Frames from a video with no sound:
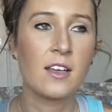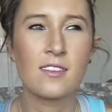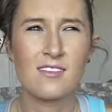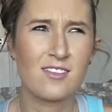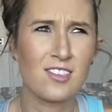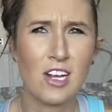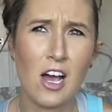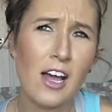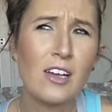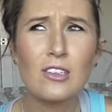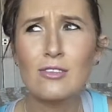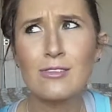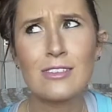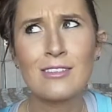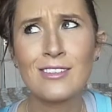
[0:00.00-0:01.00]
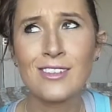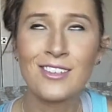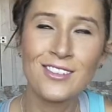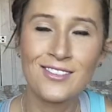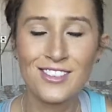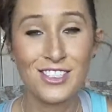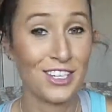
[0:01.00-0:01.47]
Style
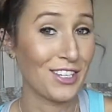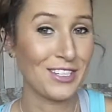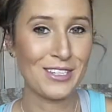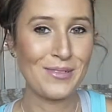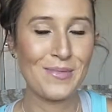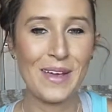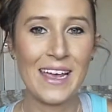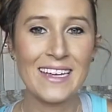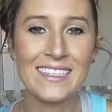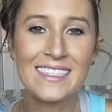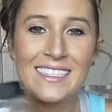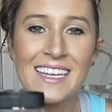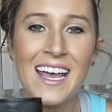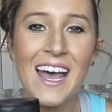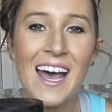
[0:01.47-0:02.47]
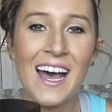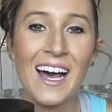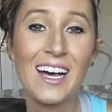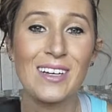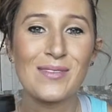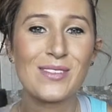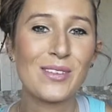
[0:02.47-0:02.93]
gelatin-based,
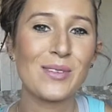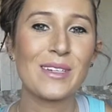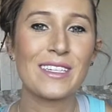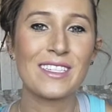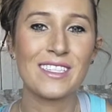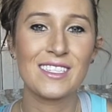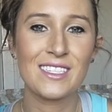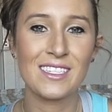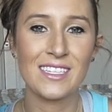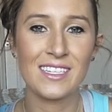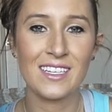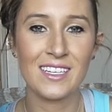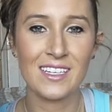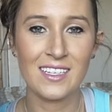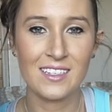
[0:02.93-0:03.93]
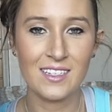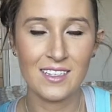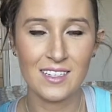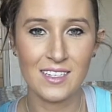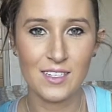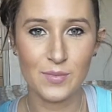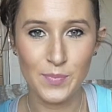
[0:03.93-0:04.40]
so it
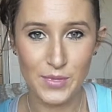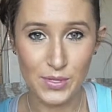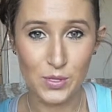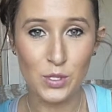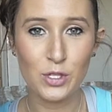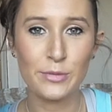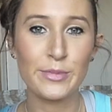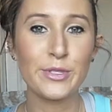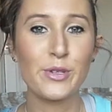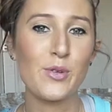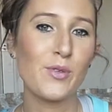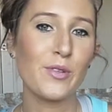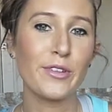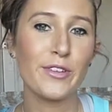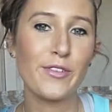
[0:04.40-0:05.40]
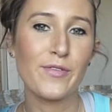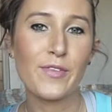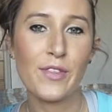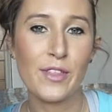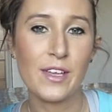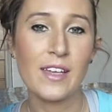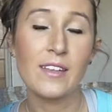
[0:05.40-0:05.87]
absorbs all
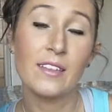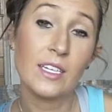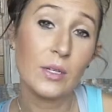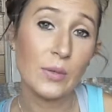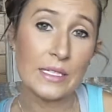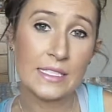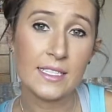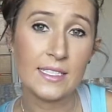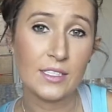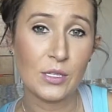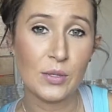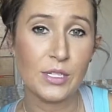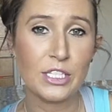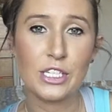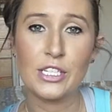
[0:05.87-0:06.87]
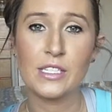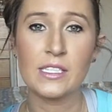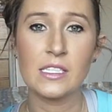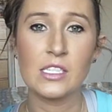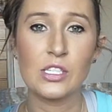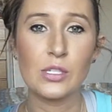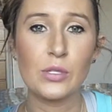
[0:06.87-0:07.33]
of the liquids, so it turns
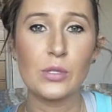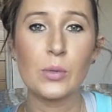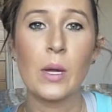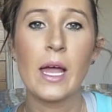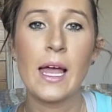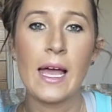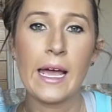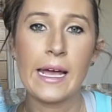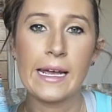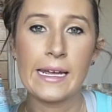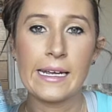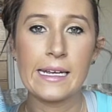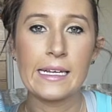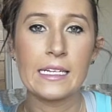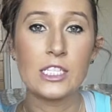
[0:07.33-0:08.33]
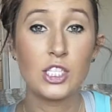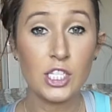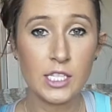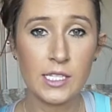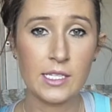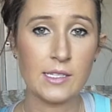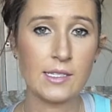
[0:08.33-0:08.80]
into a
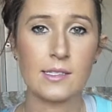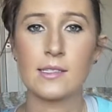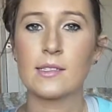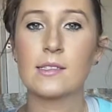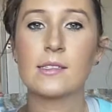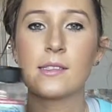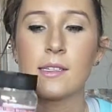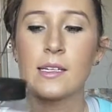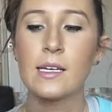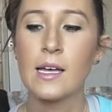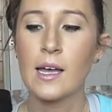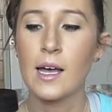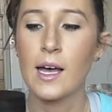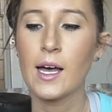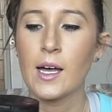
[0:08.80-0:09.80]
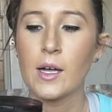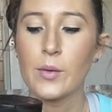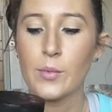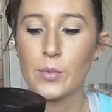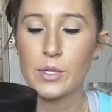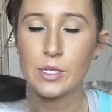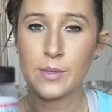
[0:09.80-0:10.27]
jelly consistency,
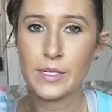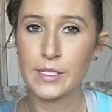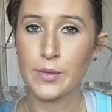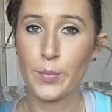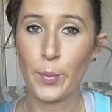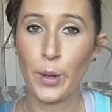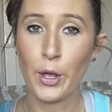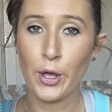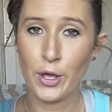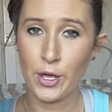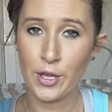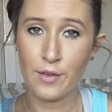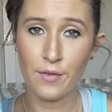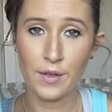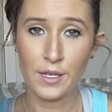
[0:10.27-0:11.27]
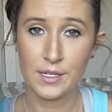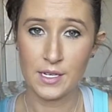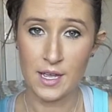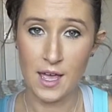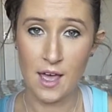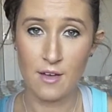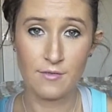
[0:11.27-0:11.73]
which makes it perfect
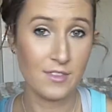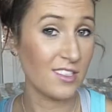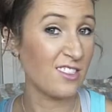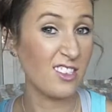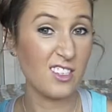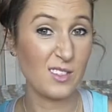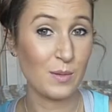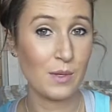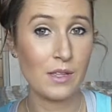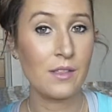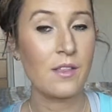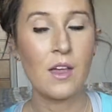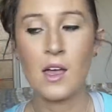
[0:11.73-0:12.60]
to have desserts with.